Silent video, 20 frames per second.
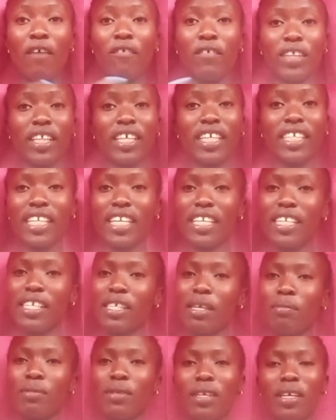For the returning
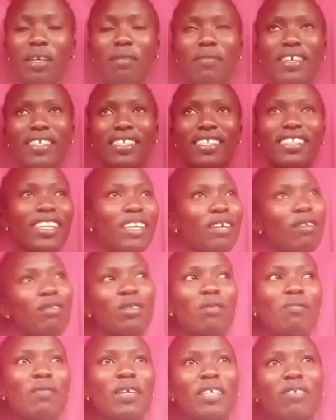subscribers, thank you
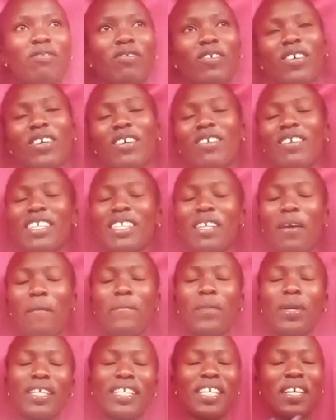so much for always
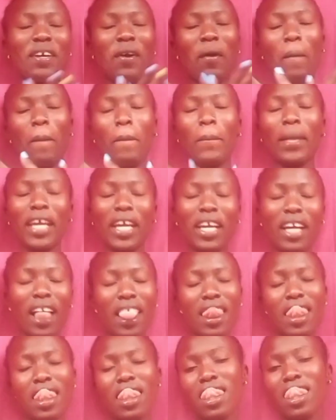supporting me.
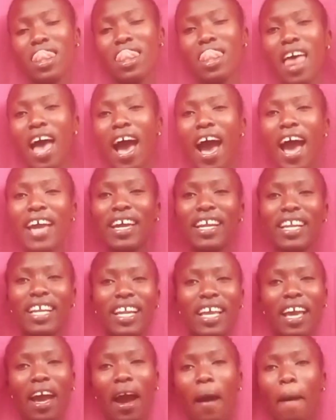I
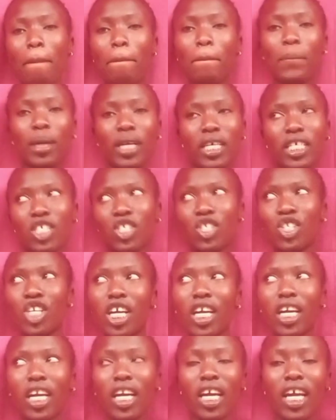really
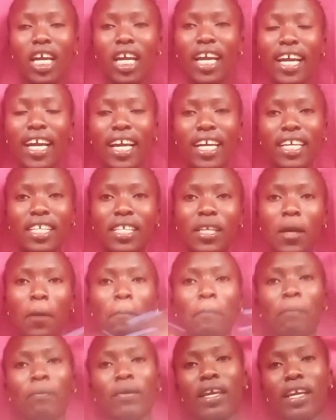appreciate.
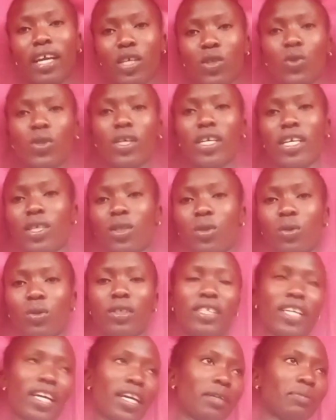Yeah, so guys,
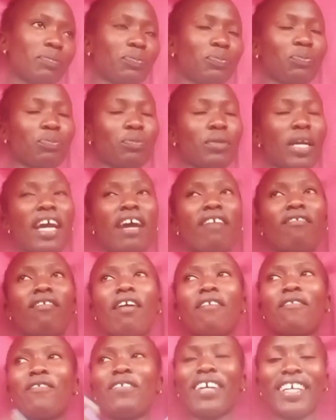today I have
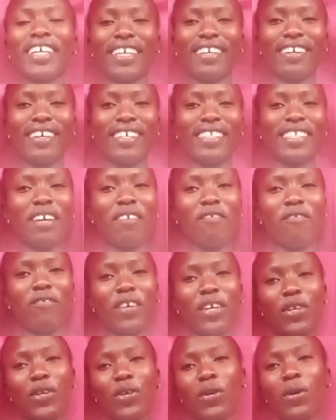a very interesting
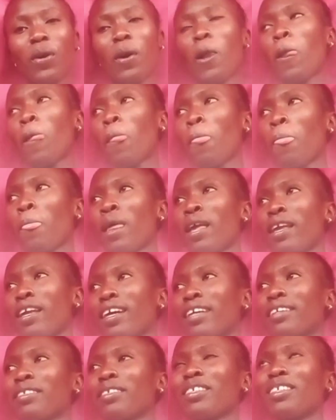video.
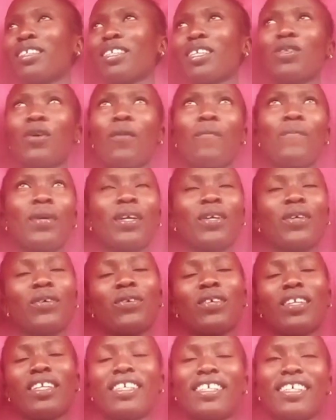Yeah, just hoping
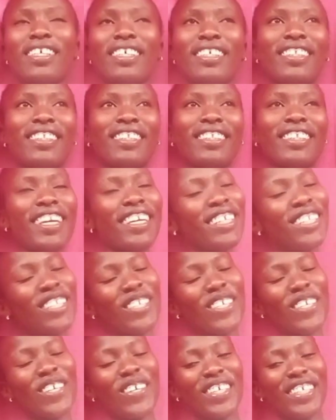you will stay
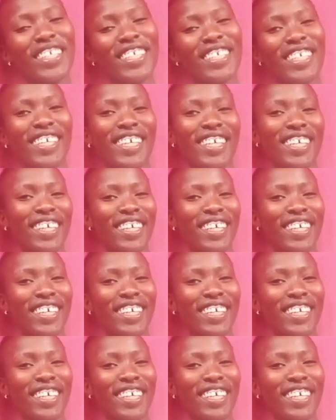tuned.